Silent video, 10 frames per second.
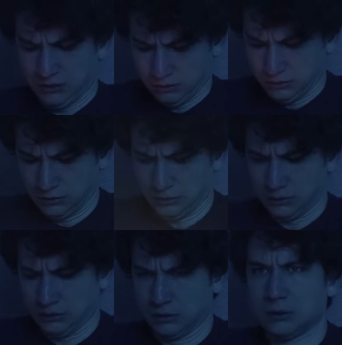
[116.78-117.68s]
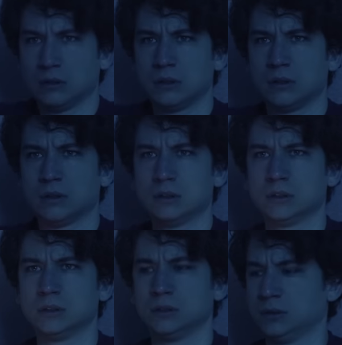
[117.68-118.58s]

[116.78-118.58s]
(no one is talking)